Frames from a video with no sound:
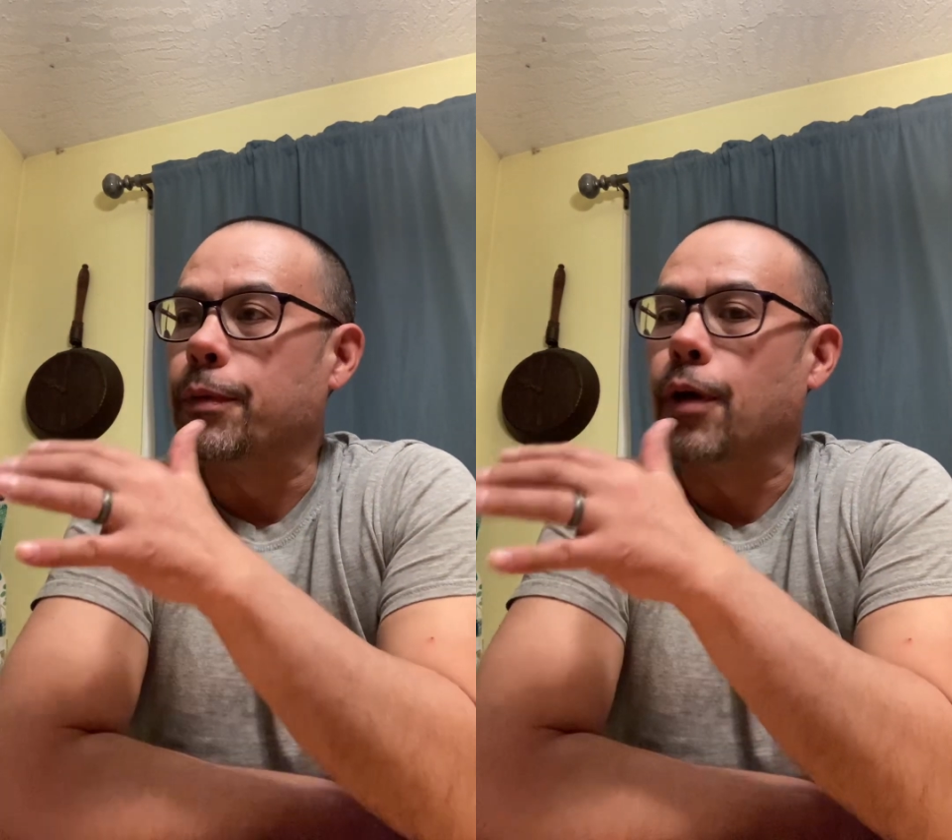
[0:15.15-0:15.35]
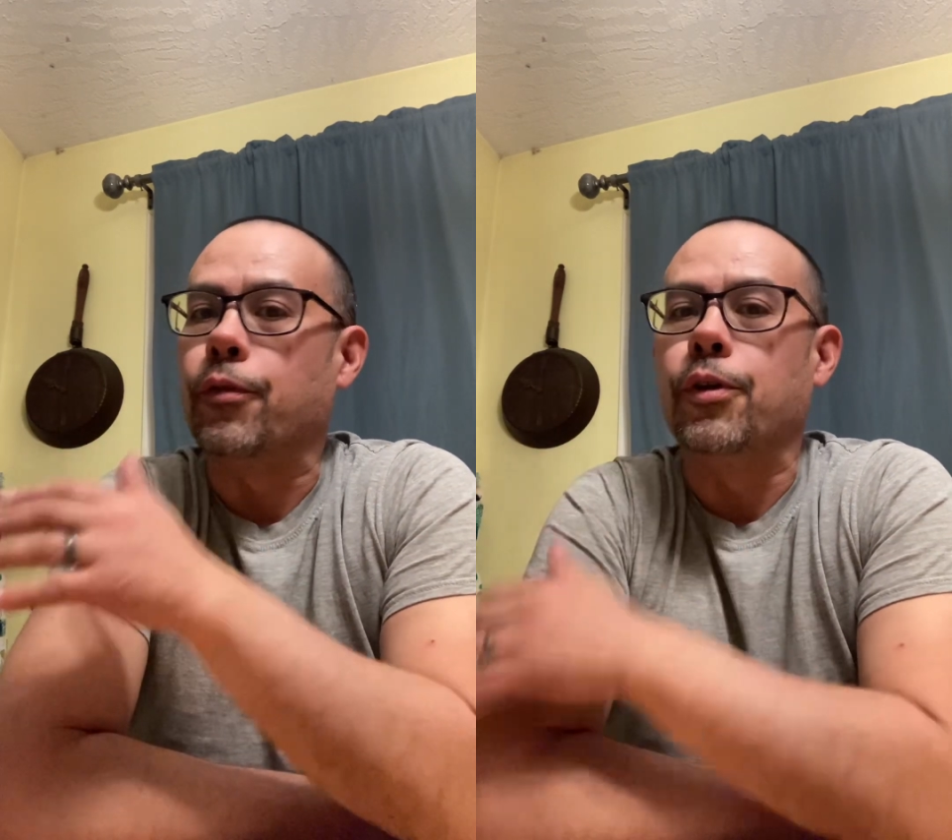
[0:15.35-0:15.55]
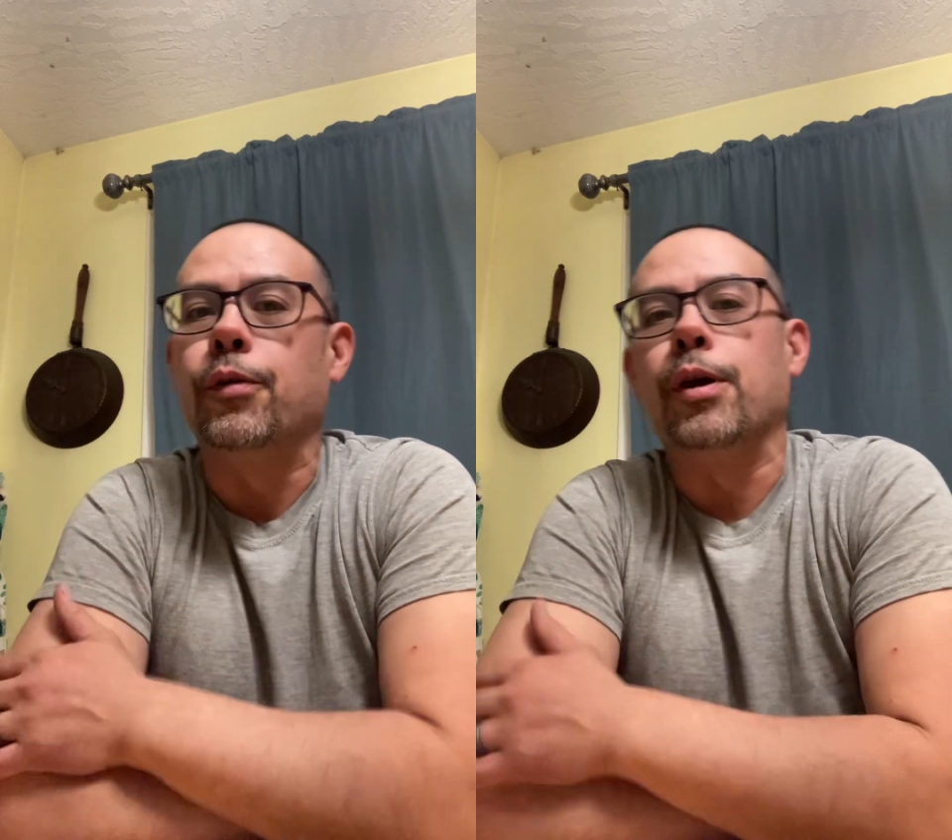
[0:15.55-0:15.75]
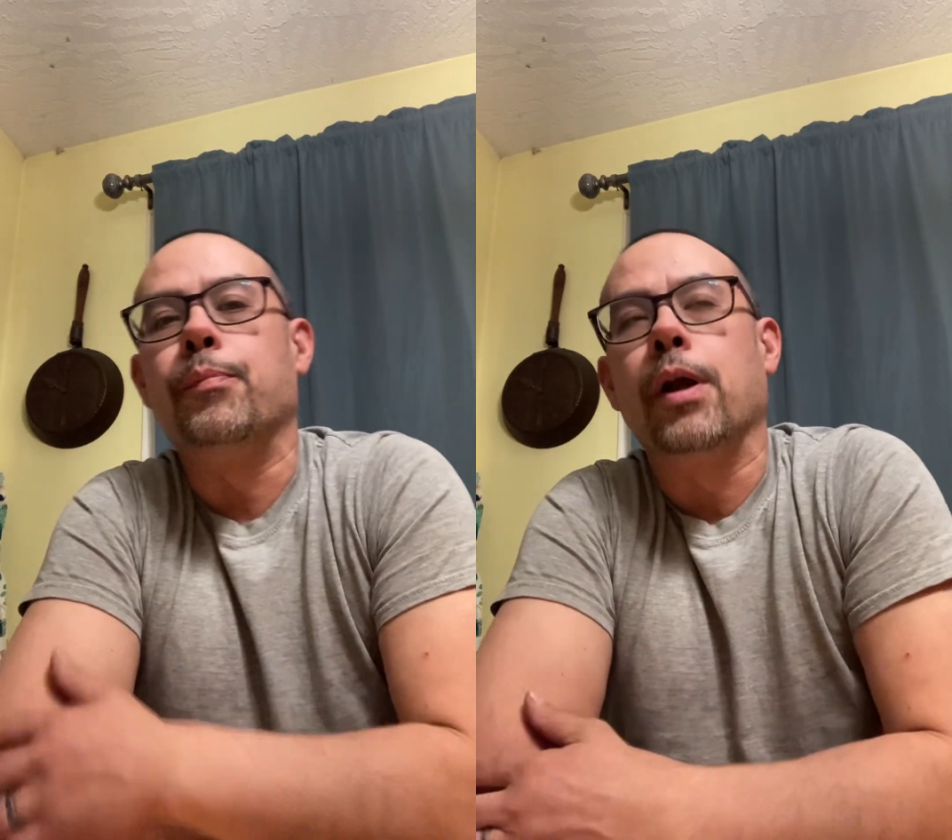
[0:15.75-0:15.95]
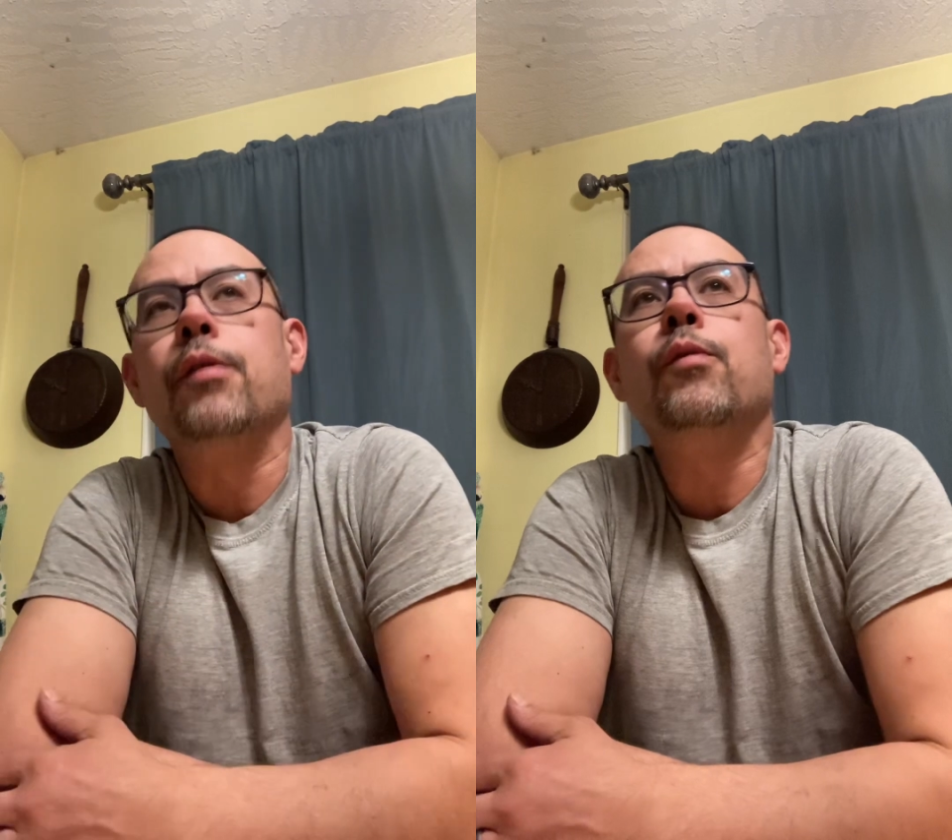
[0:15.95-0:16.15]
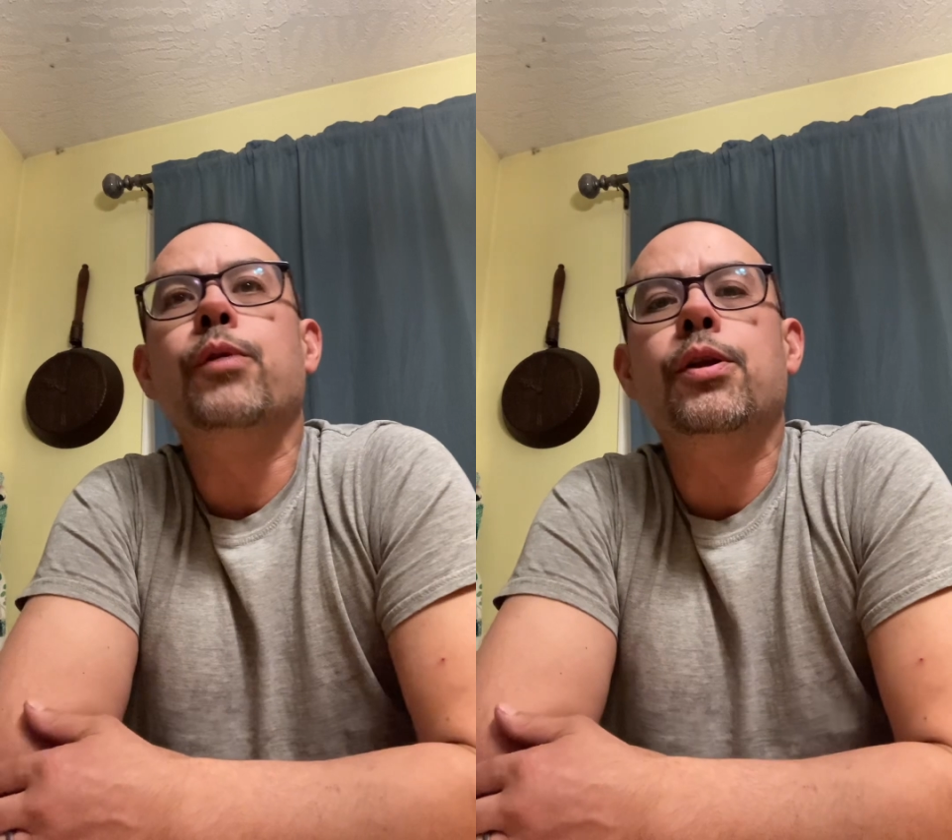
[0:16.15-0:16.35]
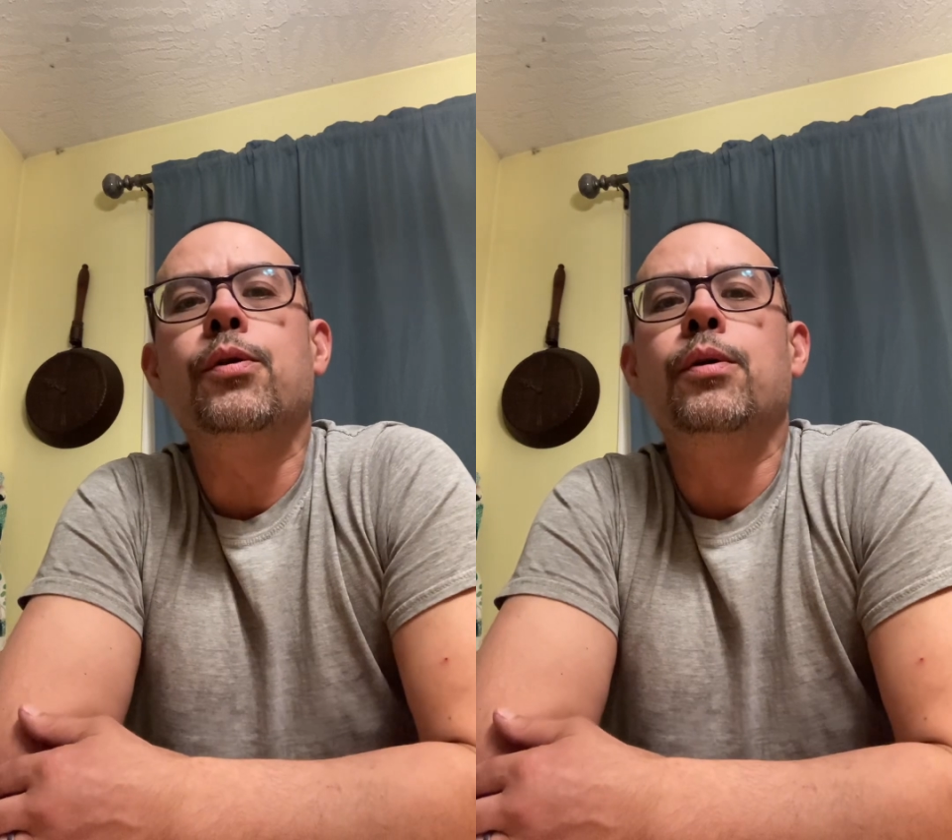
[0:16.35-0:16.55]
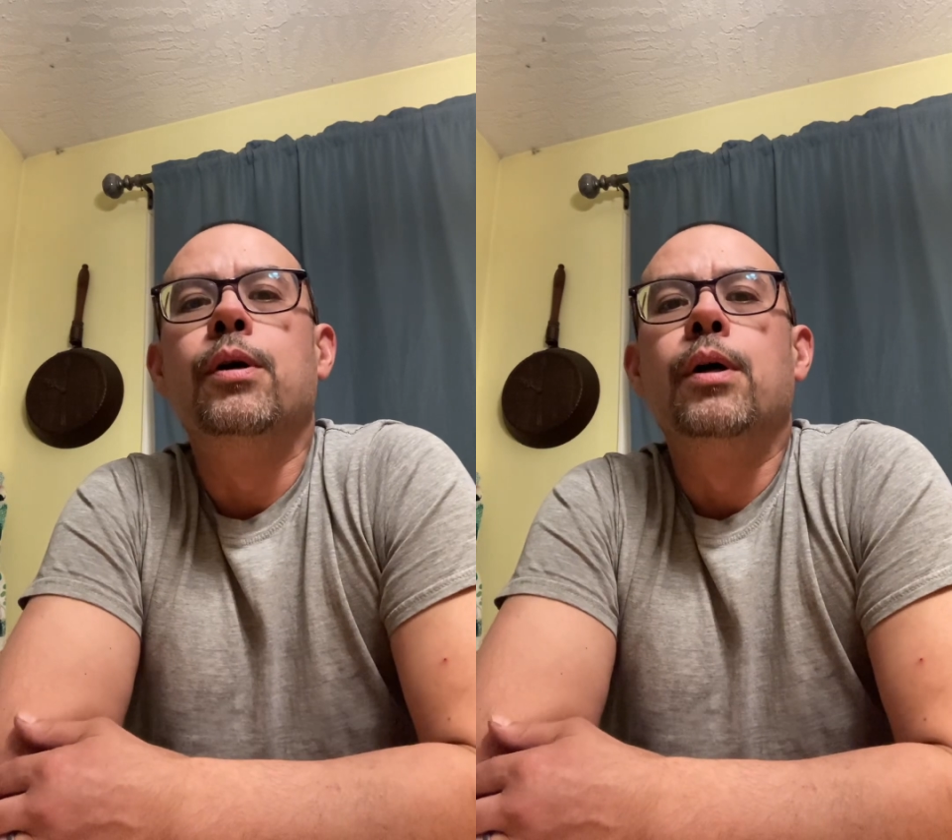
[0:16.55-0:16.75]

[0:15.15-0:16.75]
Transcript: out there doing it better than we do.